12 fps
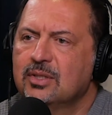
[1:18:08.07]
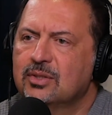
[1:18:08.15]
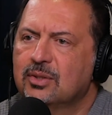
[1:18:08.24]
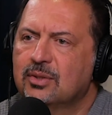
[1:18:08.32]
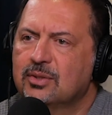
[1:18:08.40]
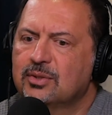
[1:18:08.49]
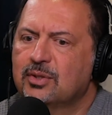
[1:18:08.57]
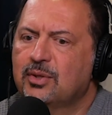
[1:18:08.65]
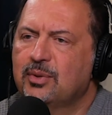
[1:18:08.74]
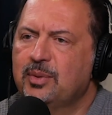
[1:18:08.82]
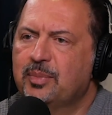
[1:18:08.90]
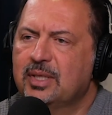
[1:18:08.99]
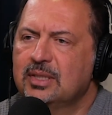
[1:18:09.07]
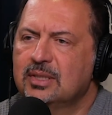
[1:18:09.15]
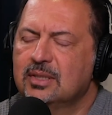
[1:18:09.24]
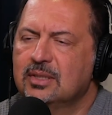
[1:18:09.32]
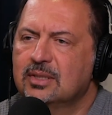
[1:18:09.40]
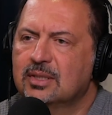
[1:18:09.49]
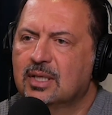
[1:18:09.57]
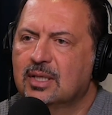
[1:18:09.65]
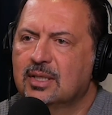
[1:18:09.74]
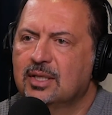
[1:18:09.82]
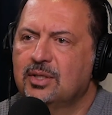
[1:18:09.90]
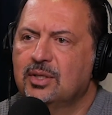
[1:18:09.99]
So those are three places
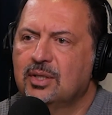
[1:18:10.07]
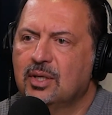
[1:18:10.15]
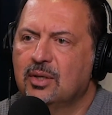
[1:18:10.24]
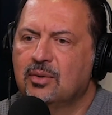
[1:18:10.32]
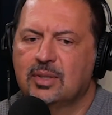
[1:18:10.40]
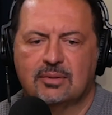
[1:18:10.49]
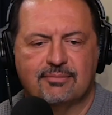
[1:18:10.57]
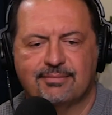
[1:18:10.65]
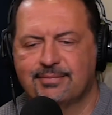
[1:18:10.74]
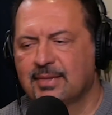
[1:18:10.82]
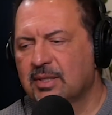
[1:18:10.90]
that you can go, and